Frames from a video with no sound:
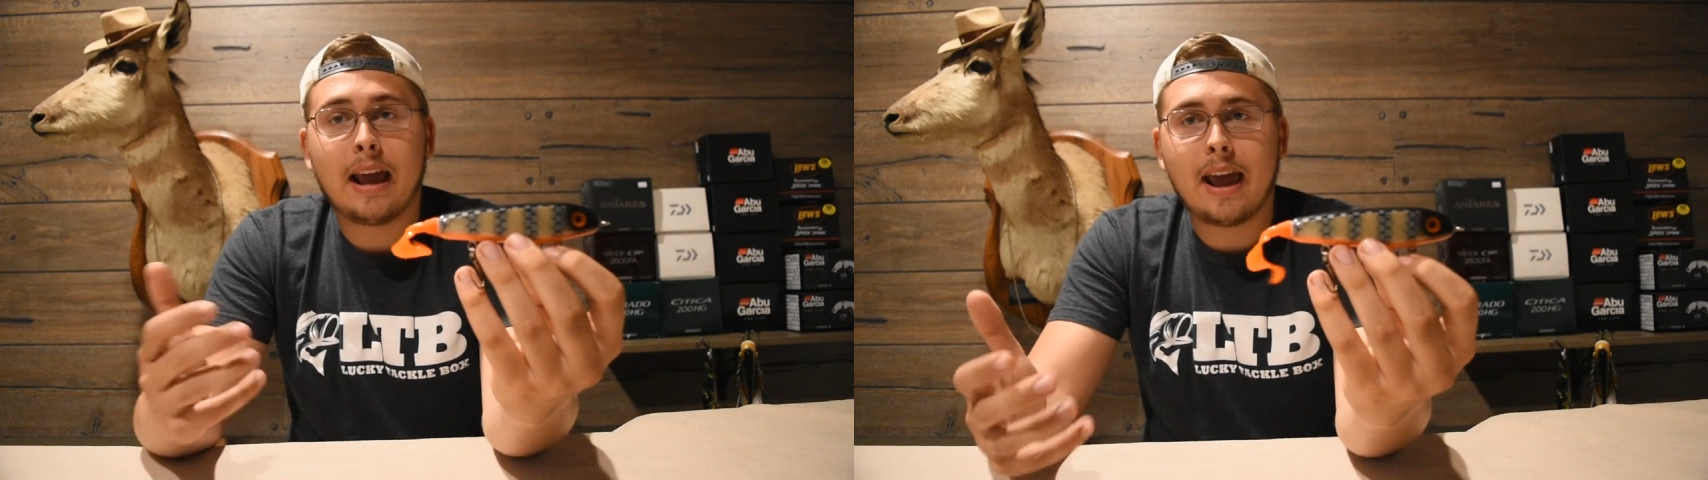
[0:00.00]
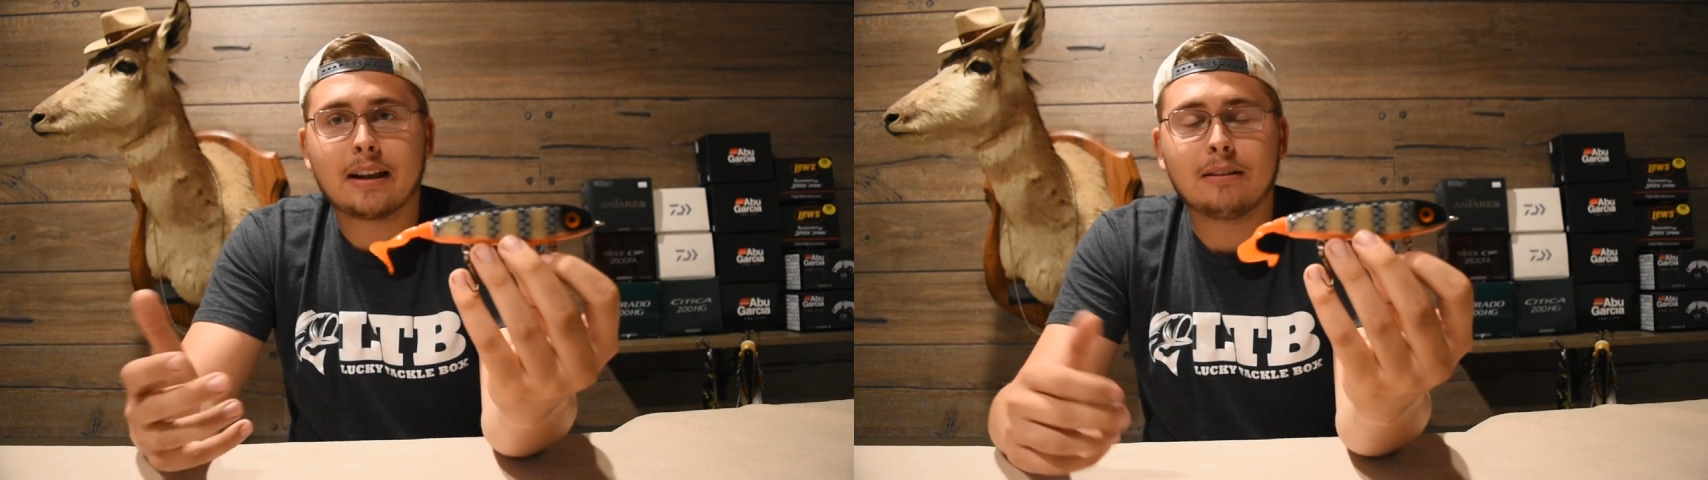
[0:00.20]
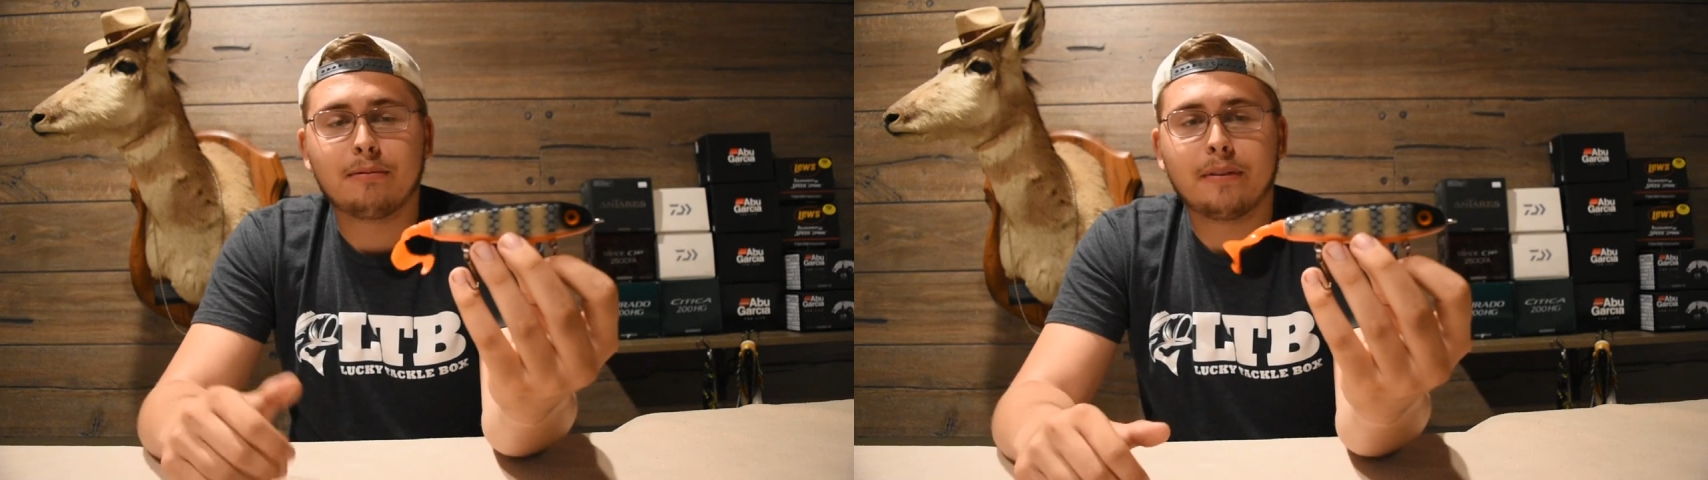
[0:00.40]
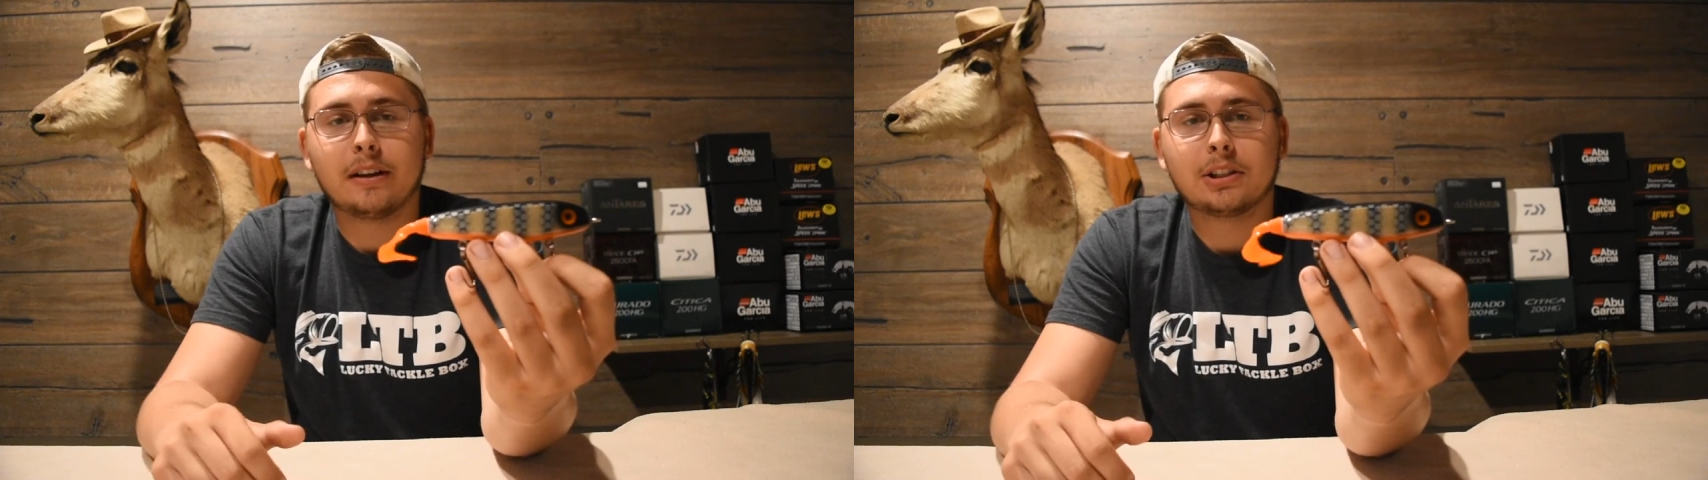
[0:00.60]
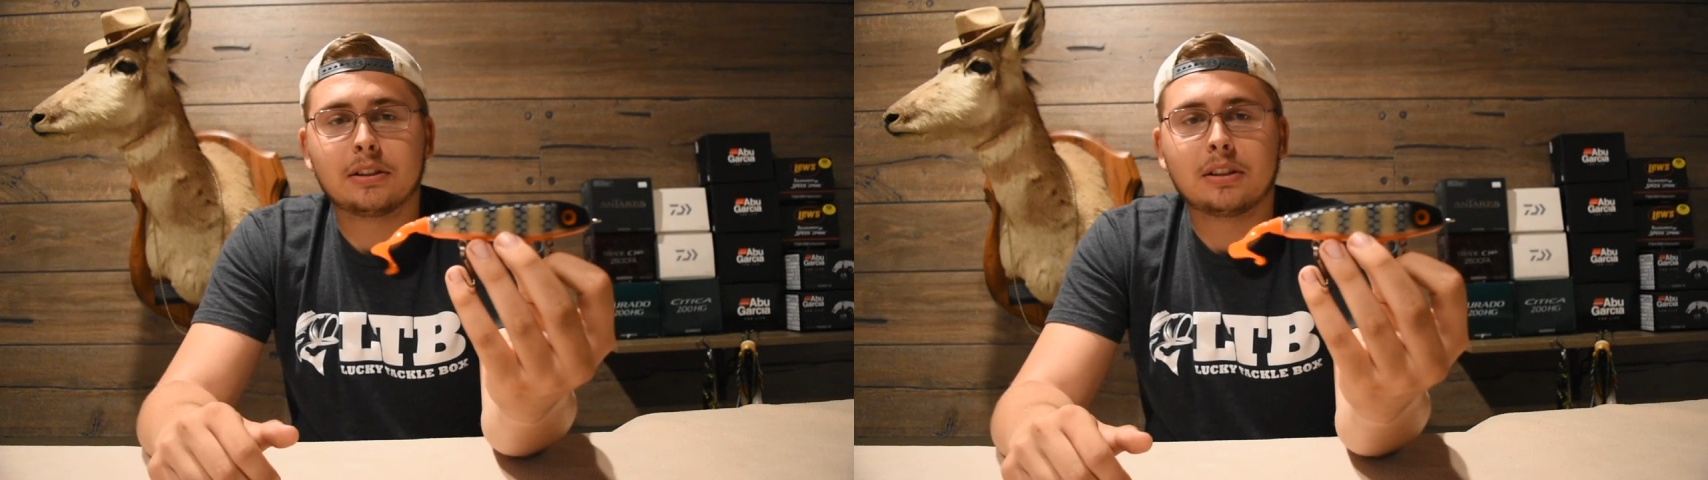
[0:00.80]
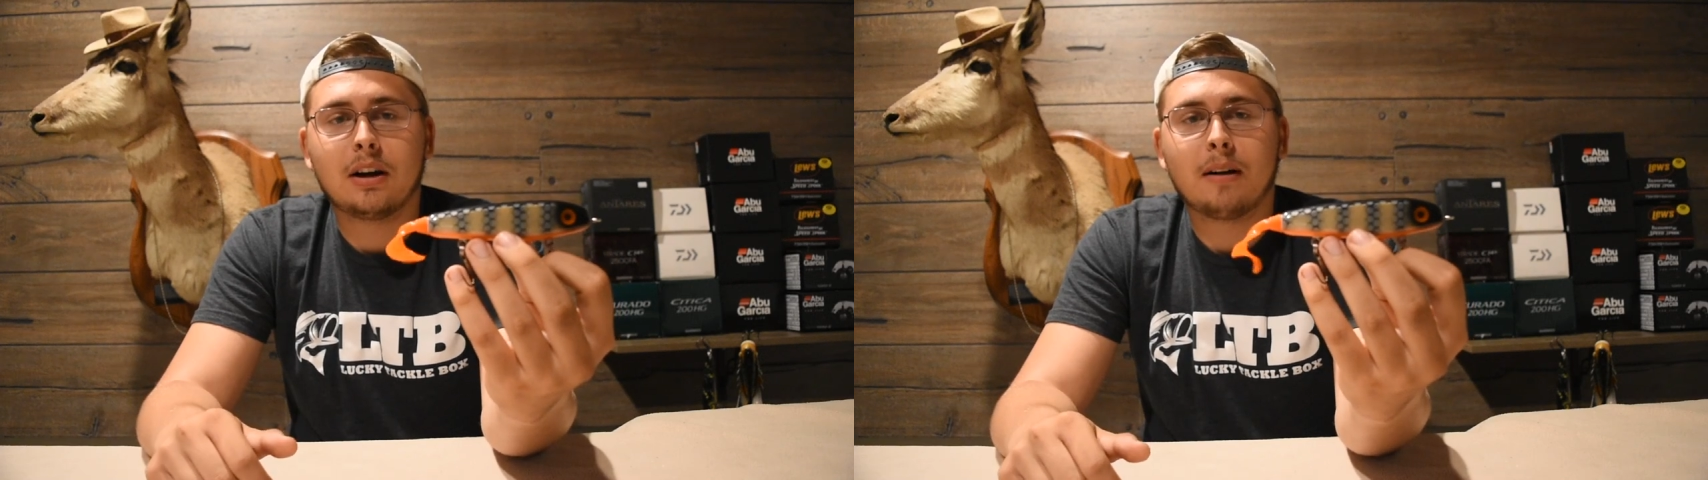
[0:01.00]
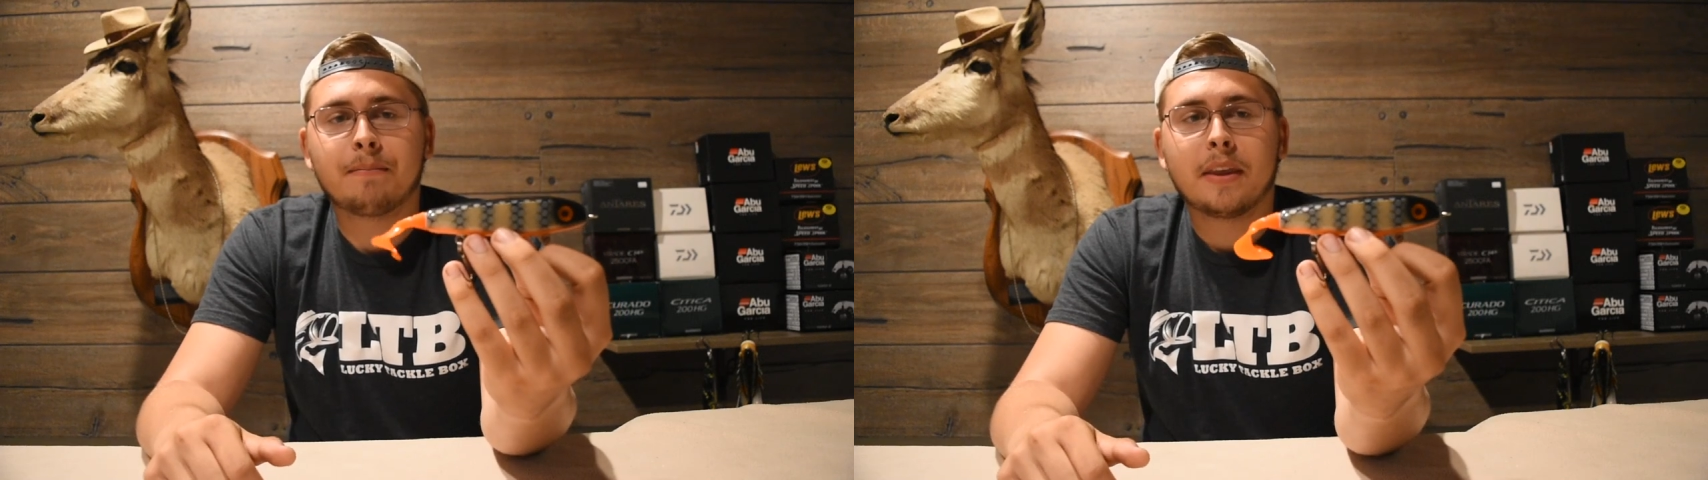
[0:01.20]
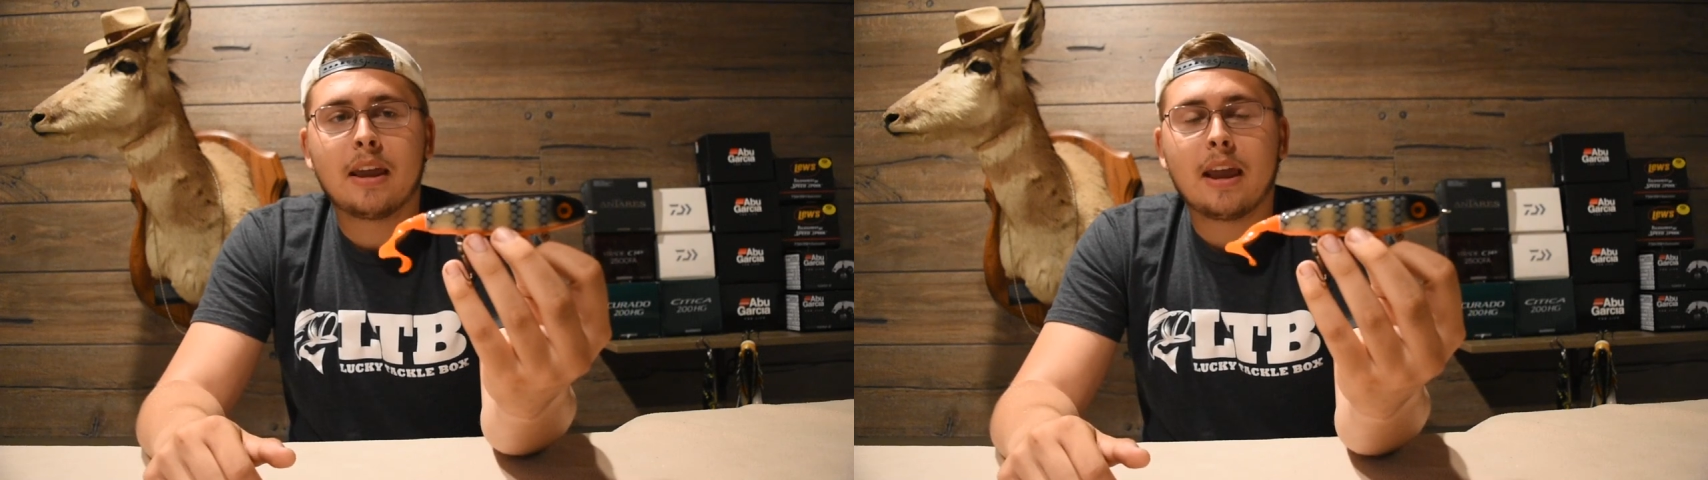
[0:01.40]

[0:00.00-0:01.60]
active fish and stuff,